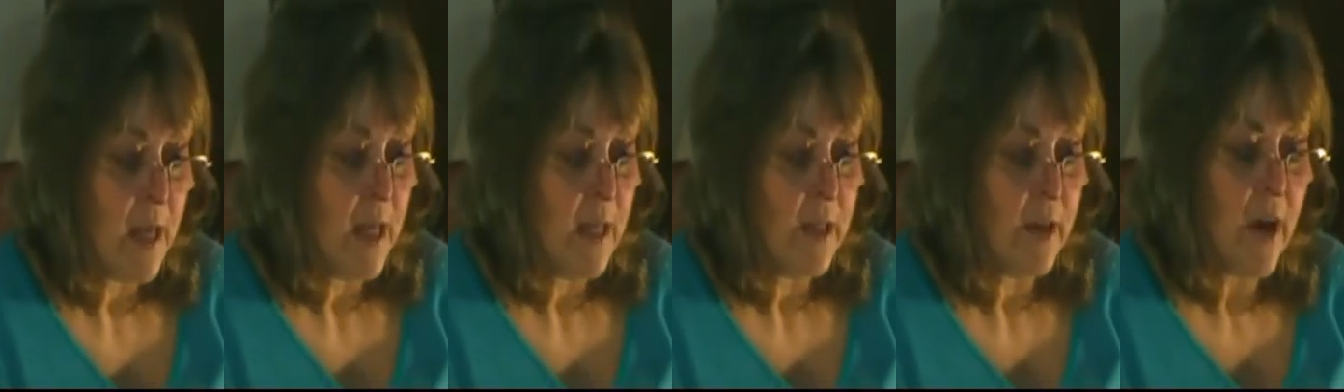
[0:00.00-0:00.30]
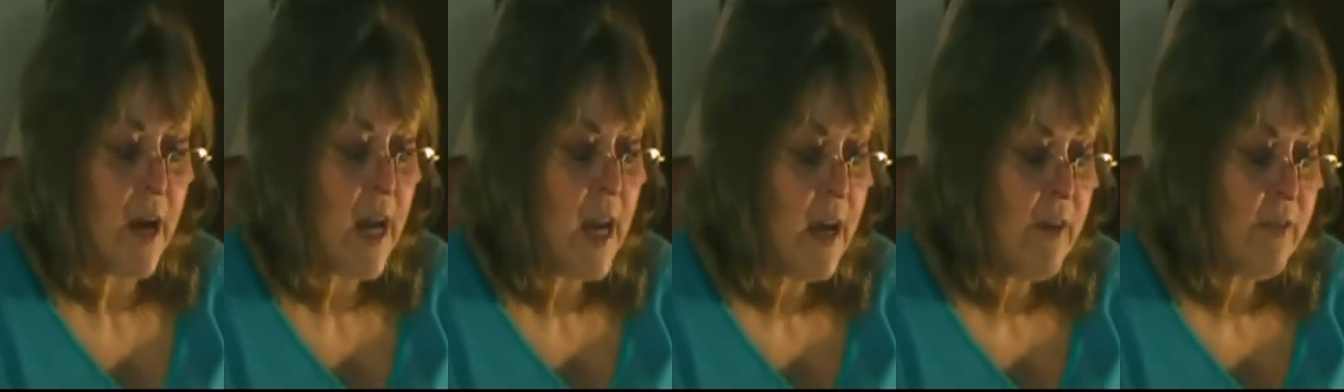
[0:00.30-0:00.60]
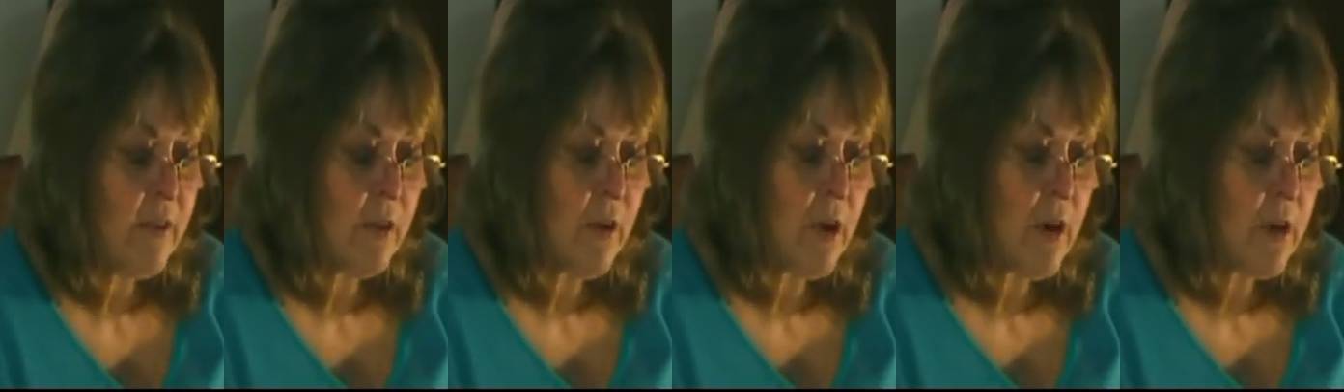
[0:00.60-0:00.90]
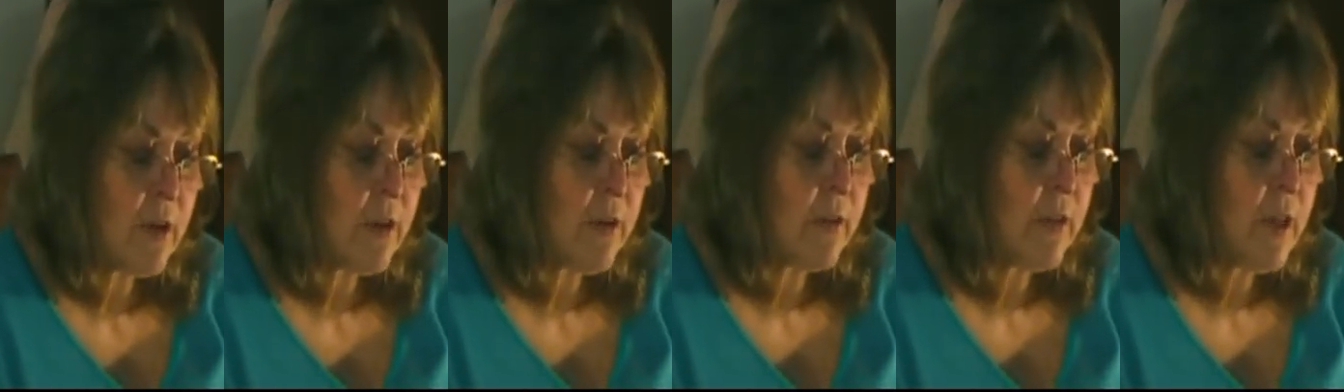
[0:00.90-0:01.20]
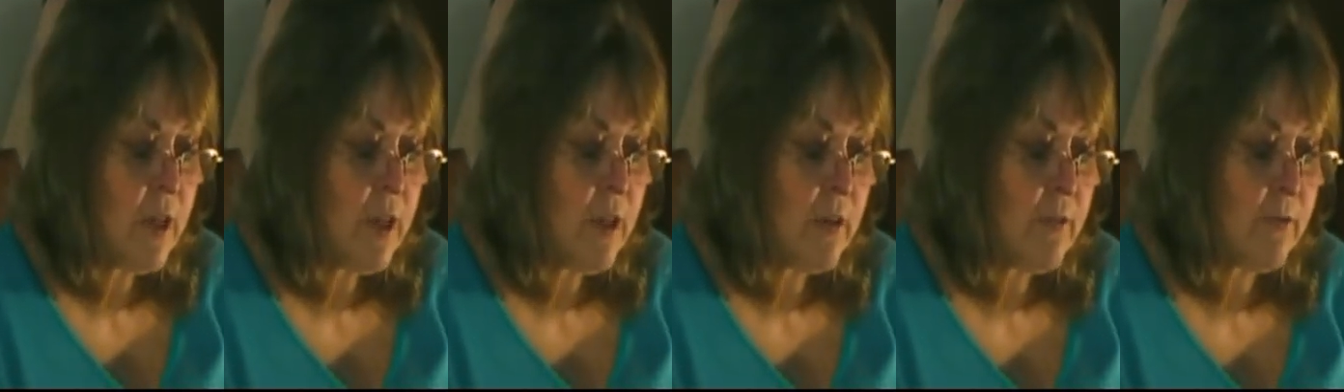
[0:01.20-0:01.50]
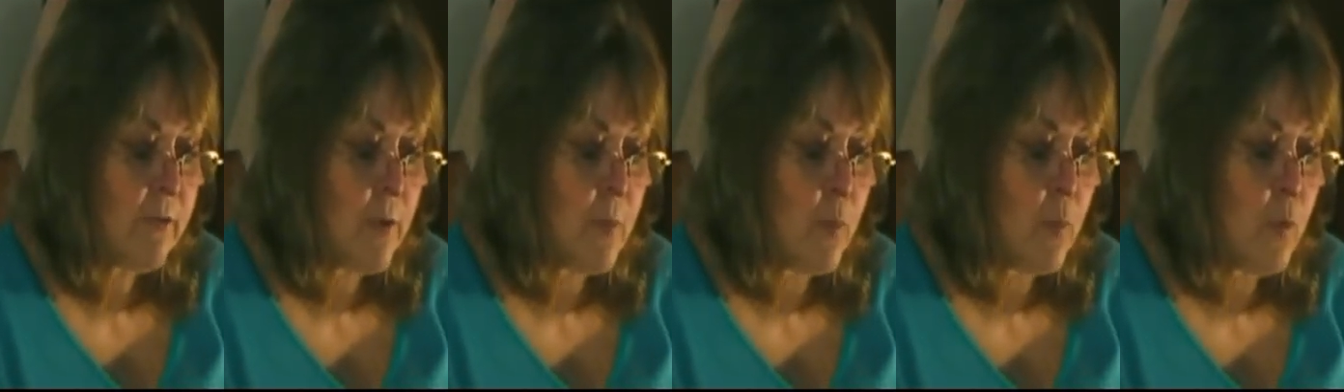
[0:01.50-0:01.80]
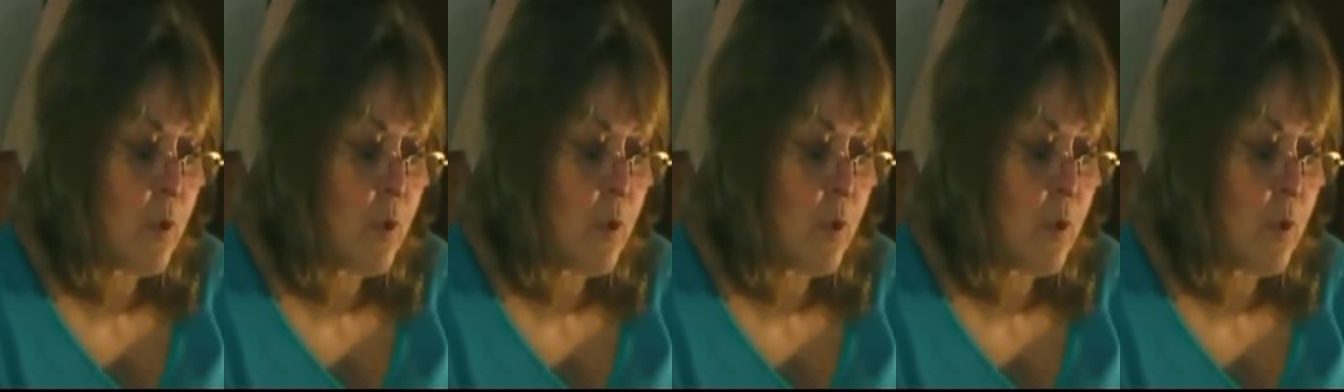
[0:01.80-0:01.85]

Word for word: Now, I have an article here from